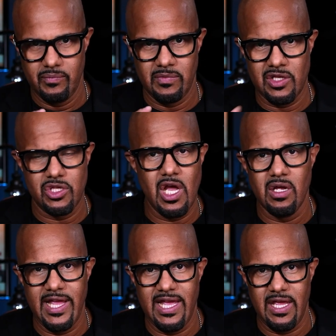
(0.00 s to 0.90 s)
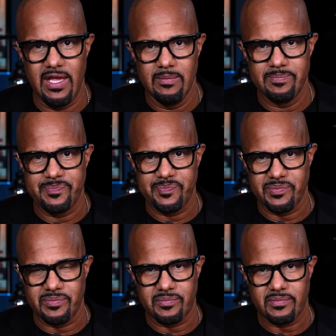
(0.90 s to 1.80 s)
This young lady,
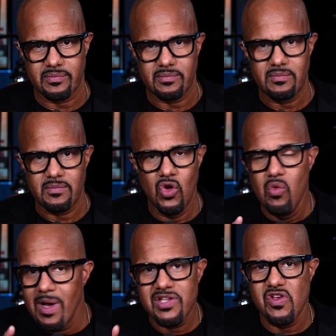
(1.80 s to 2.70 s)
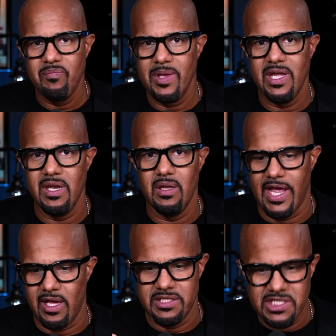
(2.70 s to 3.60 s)
who must have been
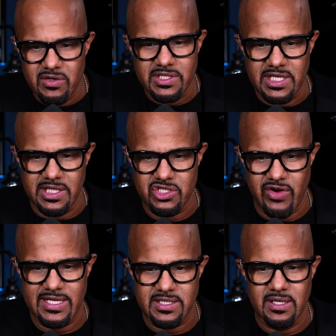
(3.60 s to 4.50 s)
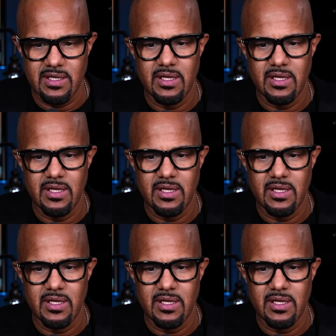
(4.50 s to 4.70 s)
like seriously distressed,